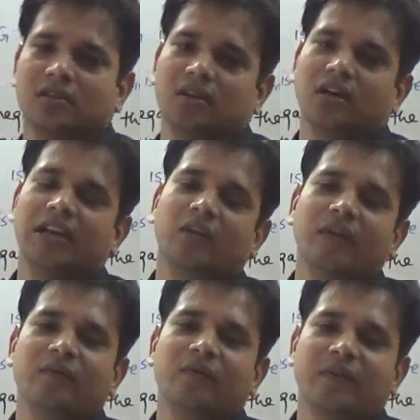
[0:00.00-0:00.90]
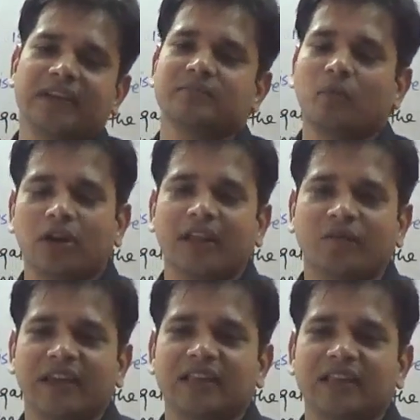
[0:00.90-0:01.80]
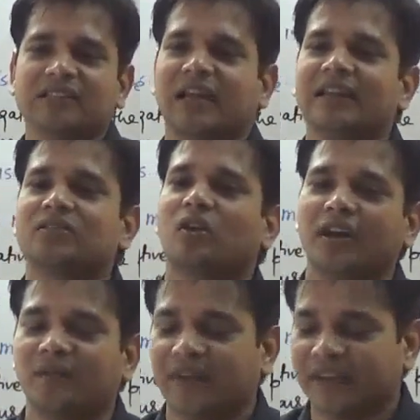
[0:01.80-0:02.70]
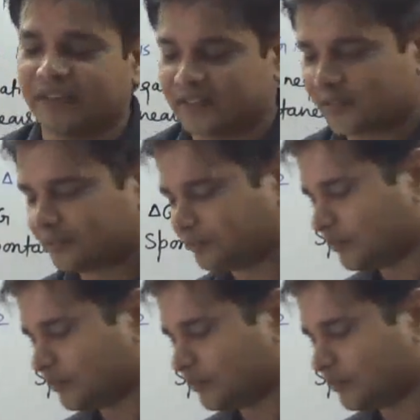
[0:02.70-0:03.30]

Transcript: liquid phase, molten phase than in solid phase.